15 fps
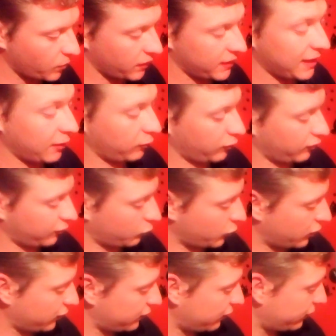and down doesn't
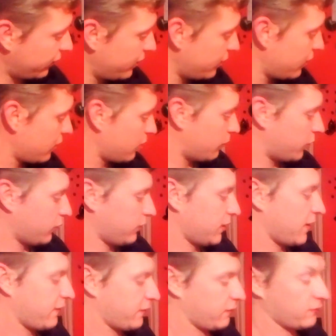work, sorry, but
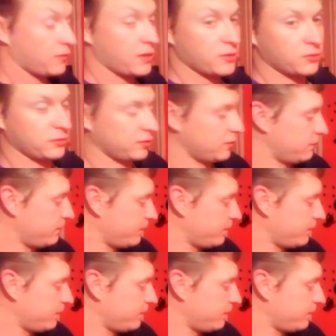left and right does.